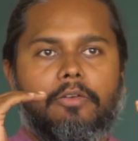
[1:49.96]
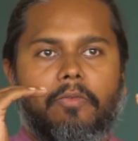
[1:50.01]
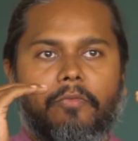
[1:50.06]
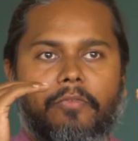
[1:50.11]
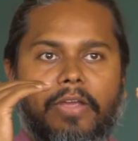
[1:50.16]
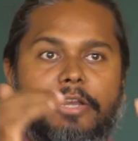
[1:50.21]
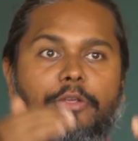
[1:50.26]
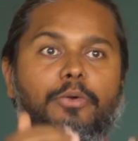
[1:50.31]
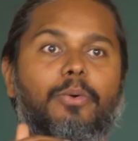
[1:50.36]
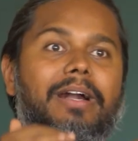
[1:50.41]

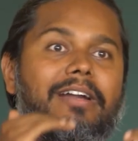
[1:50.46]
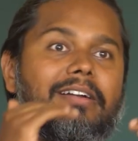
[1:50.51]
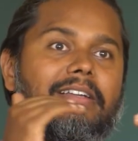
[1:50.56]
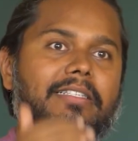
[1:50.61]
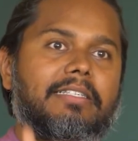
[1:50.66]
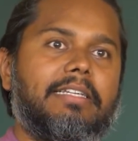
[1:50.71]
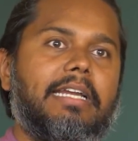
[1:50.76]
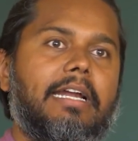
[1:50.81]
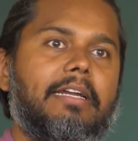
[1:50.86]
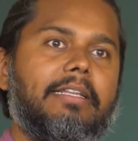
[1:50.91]
when you
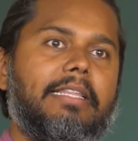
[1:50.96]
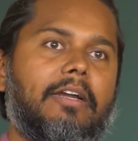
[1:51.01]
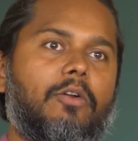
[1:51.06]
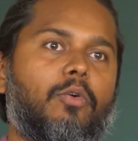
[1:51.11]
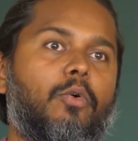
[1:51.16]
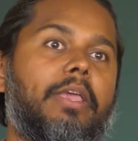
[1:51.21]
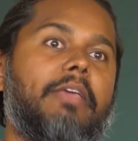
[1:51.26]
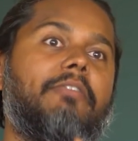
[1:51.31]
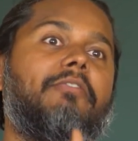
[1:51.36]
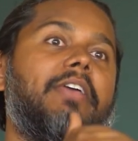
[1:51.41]
understand that,
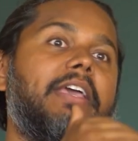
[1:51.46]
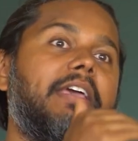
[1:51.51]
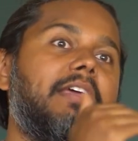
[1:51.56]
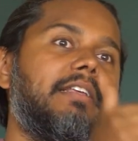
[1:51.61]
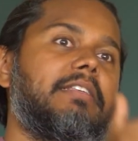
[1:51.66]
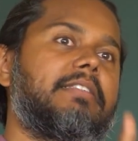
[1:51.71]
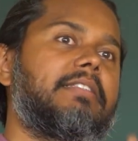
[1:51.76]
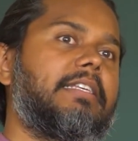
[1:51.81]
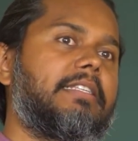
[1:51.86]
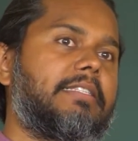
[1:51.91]
okay, where
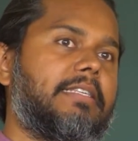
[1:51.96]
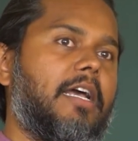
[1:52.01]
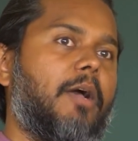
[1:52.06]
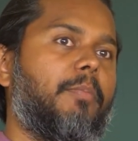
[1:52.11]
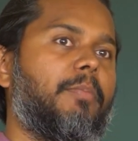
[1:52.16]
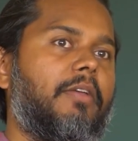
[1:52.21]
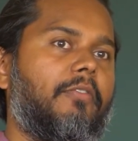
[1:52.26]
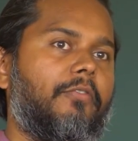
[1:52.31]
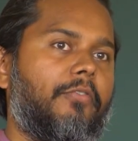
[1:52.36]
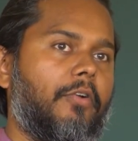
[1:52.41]
is this
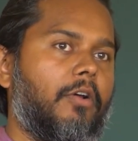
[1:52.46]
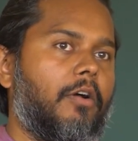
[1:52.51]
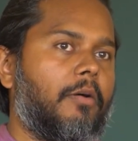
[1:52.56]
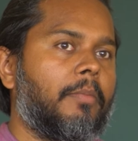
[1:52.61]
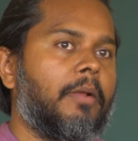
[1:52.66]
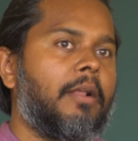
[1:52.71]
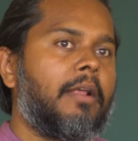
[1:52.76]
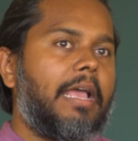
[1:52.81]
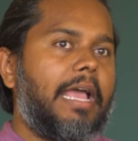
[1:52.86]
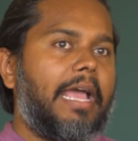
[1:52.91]
coming from
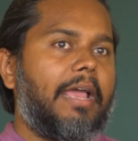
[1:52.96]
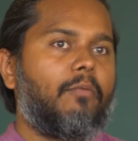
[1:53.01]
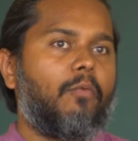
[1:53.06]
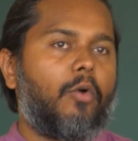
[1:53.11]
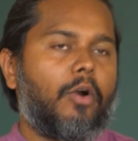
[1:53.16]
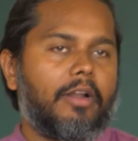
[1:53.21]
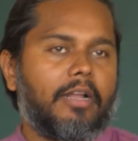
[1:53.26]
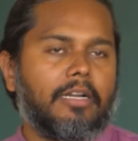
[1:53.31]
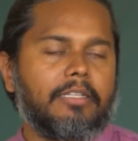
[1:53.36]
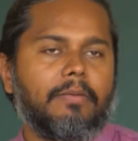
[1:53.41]
and
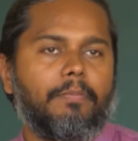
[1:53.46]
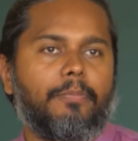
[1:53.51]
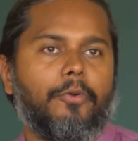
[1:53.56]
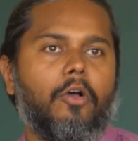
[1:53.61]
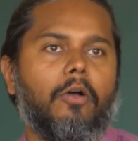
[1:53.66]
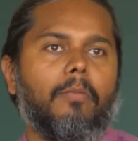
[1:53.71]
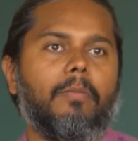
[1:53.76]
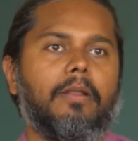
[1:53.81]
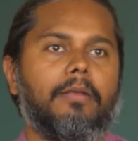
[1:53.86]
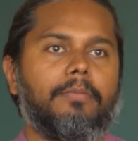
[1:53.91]
what are the
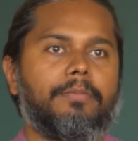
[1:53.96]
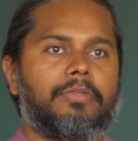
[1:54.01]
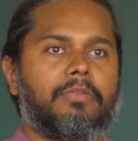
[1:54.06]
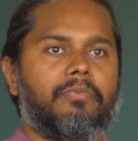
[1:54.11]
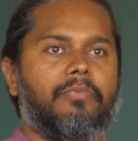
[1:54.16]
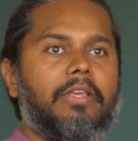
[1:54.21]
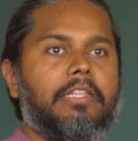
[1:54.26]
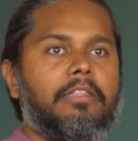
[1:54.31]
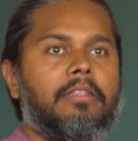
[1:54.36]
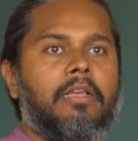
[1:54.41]
problems
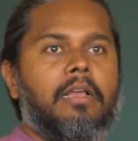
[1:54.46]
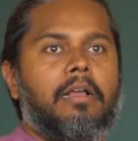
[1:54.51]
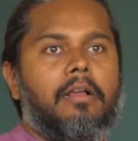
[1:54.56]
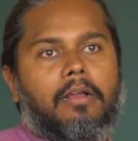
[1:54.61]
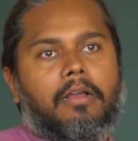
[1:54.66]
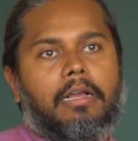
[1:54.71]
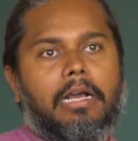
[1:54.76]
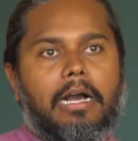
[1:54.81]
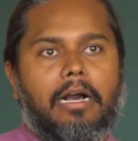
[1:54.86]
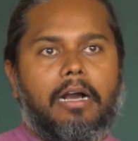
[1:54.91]
with
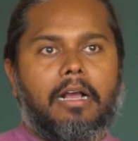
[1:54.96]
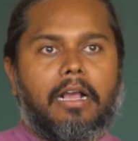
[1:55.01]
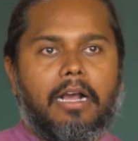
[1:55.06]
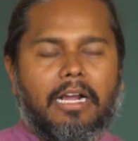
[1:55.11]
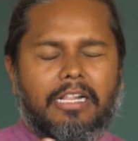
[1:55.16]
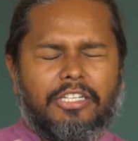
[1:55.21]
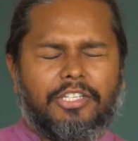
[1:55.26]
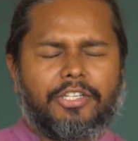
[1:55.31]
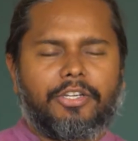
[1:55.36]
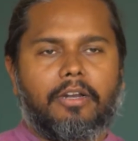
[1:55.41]
a
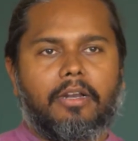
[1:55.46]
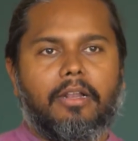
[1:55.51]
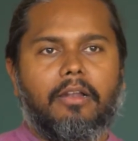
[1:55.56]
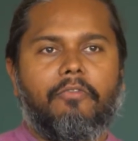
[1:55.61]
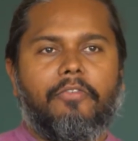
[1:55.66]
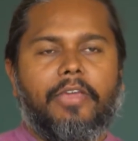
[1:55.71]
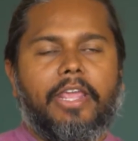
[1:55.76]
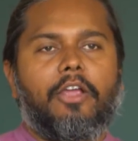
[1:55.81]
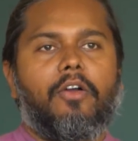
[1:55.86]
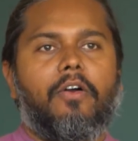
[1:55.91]
cultural
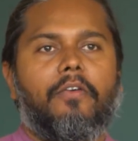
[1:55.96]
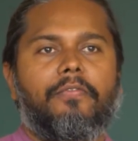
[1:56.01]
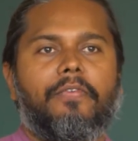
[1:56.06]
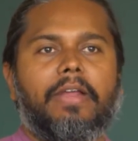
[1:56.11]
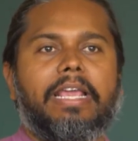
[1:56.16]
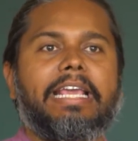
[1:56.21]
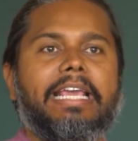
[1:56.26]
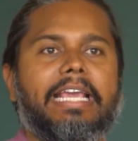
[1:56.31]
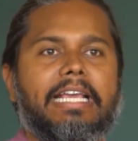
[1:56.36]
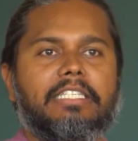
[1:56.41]
way of
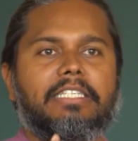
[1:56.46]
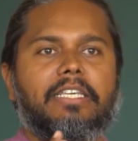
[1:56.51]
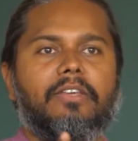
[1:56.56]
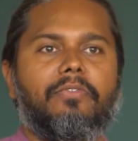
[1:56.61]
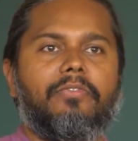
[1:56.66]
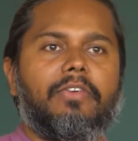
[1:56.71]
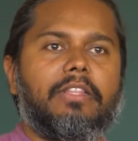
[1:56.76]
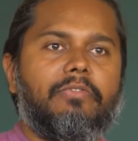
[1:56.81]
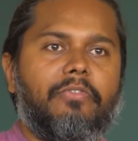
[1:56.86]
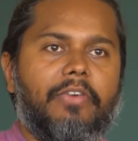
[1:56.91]

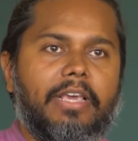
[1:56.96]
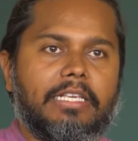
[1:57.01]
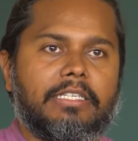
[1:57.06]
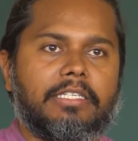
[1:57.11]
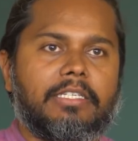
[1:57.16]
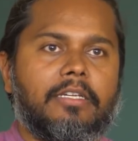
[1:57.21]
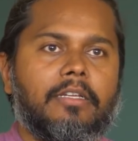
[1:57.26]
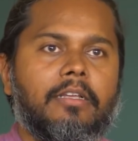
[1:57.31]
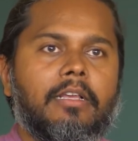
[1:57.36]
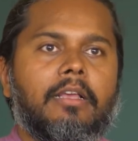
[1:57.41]
engaging with
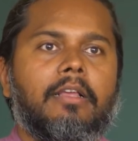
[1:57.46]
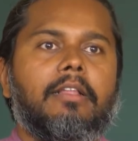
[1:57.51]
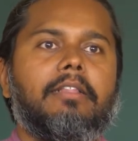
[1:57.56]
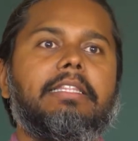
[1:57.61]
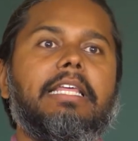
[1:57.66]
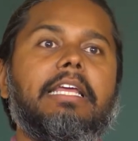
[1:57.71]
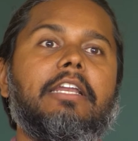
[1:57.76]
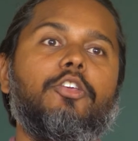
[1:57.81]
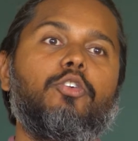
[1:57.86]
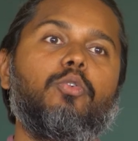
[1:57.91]
waste,
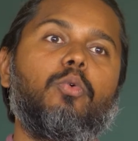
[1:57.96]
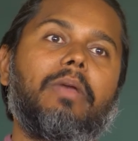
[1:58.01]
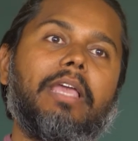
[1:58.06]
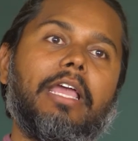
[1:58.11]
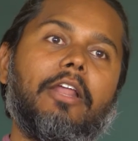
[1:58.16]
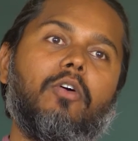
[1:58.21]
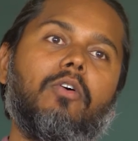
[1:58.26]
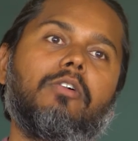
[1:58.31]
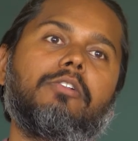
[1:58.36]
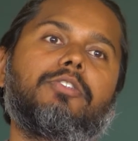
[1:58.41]
then you
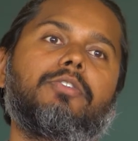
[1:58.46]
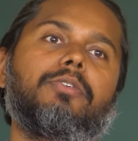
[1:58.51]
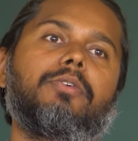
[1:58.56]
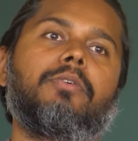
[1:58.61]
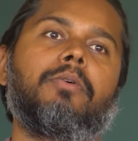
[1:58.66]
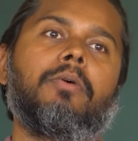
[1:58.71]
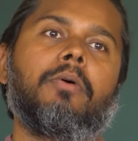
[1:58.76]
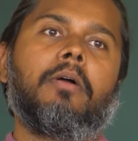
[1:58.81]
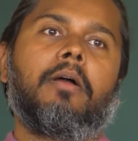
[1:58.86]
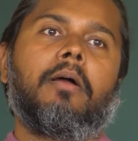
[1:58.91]
can
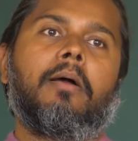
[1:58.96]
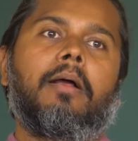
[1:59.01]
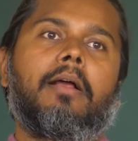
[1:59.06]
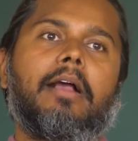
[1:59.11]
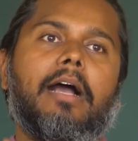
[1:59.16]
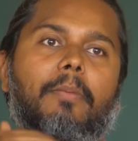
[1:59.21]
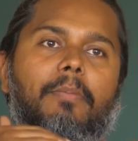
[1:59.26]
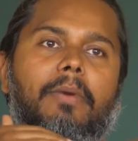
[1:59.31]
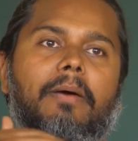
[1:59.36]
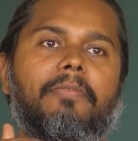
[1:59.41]
also
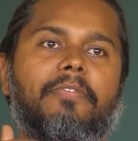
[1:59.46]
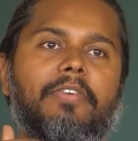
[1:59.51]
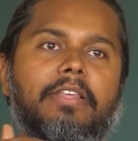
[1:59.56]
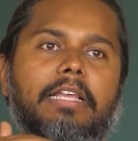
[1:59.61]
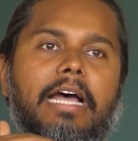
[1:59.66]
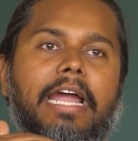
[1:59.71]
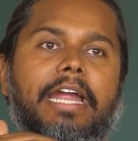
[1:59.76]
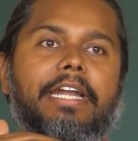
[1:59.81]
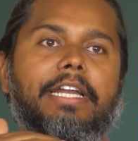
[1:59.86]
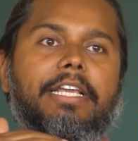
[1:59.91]
come up
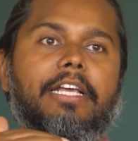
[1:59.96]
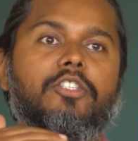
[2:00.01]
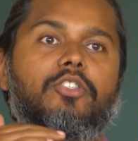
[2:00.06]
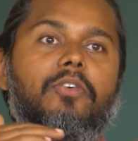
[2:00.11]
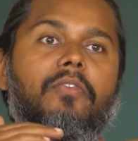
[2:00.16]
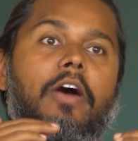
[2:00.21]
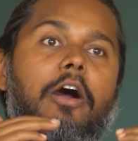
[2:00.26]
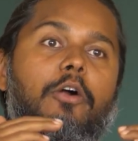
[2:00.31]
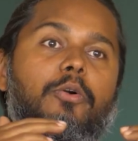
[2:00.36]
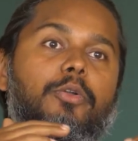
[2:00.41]
with ideas
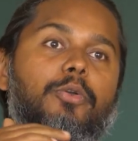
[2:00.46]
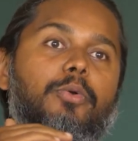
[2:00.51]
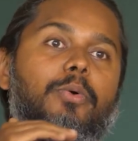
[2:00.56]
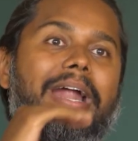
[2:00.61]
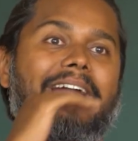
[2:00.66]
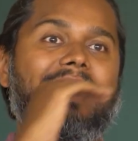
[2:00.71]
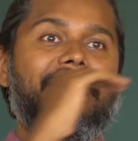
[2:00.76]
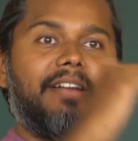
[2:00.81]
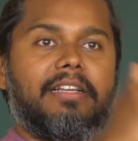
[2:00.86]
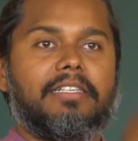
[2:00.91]
of how do you
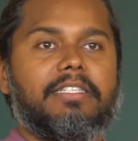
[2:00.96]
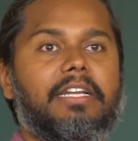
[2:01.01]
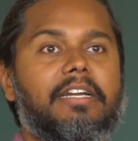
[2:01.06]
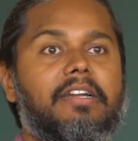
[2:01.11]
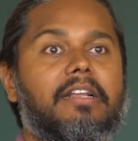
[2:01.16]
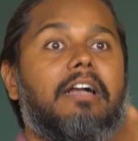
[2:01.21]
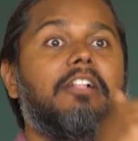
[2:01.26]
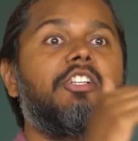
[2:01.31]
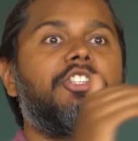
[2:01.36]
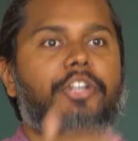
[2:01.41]
address
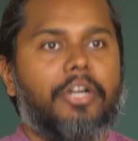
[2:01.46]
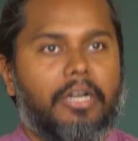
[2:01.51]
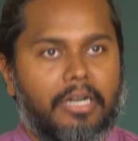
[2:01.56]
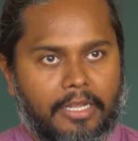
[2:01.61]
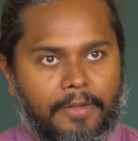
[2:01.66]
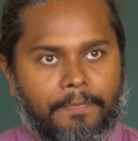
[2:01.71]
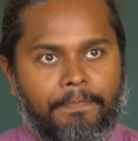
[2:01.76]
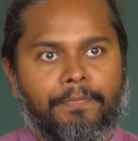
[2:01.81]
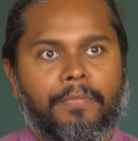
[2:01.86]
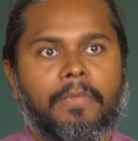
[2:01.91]
it
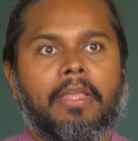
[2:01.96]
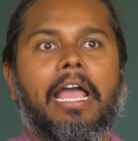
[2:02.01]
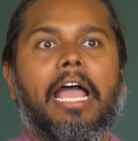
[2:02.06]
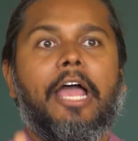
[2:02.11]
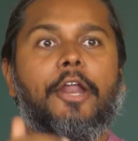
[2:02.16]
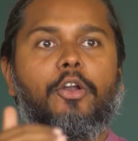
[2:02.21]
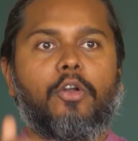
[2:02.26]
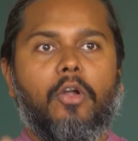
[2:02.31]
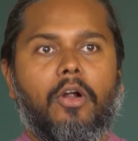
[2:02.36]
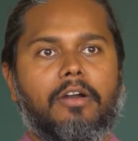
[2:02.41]
culturally
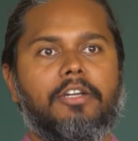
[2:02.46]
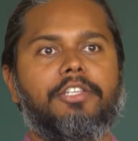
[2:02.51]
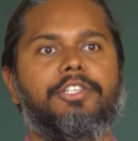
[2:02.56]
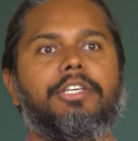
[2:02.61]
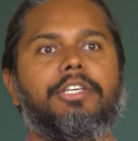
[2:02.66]
and not